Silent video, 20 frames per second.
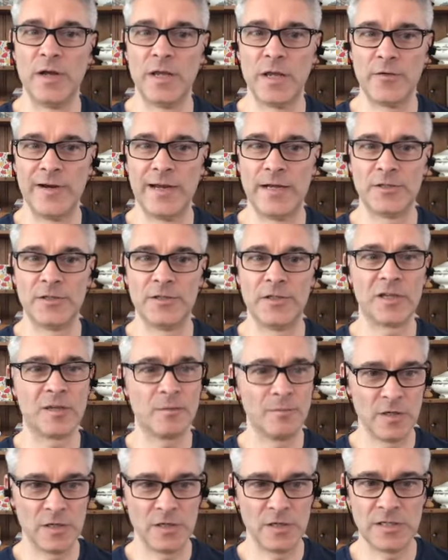you're out in the
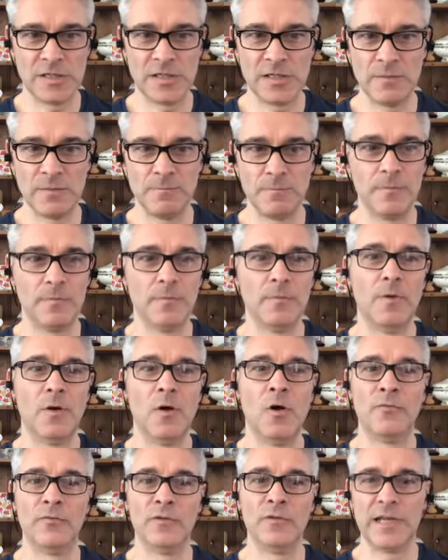community,
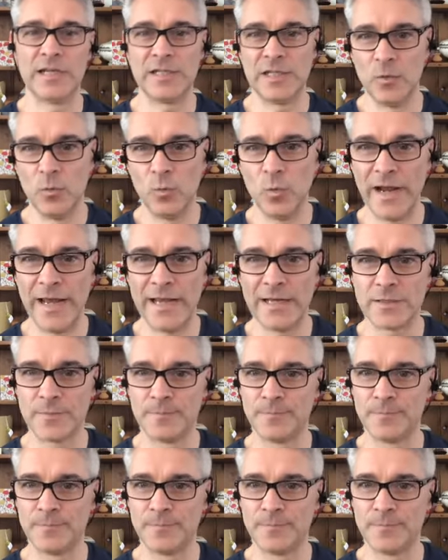often getting wet,